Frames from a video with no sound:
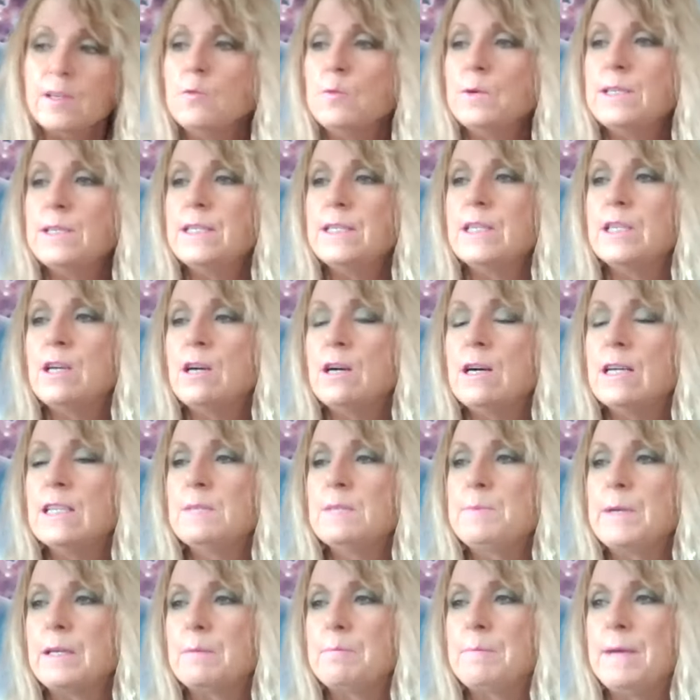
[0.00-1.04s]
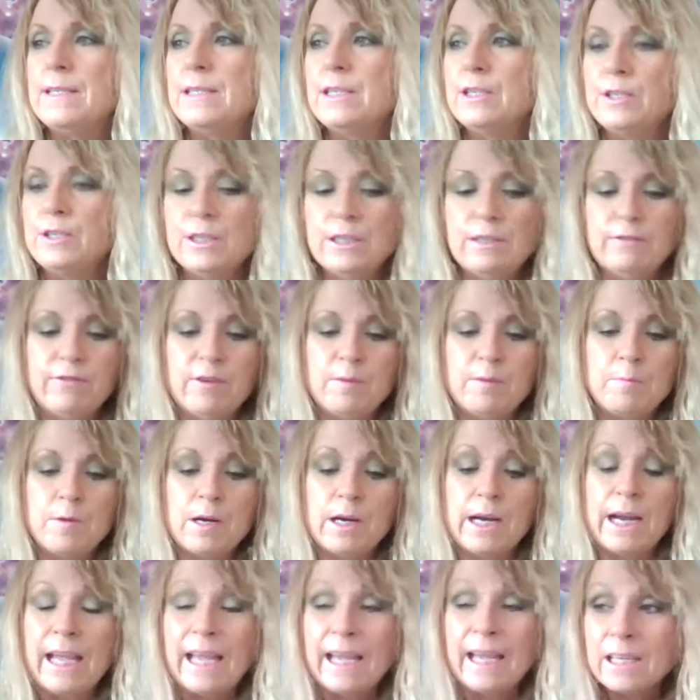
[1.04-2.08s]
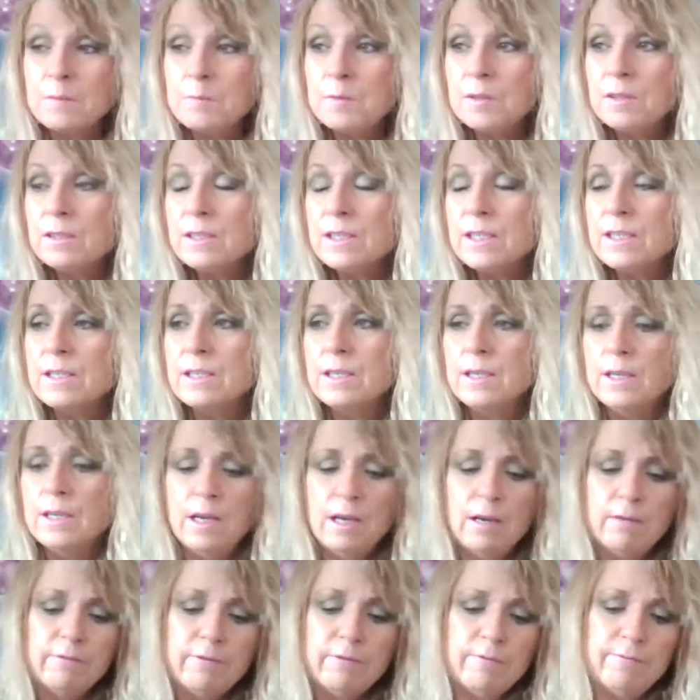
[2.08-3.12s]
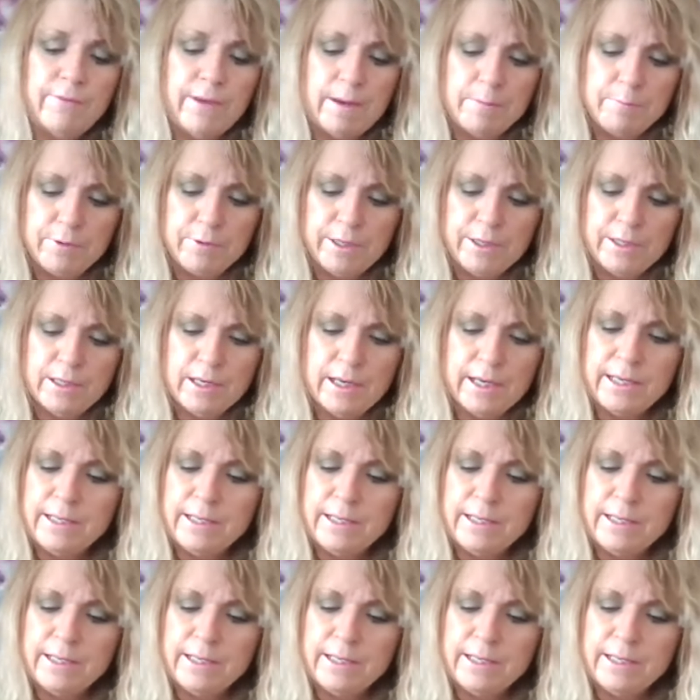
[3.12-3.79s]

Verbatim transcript: What's the cosmic messages from our animals on February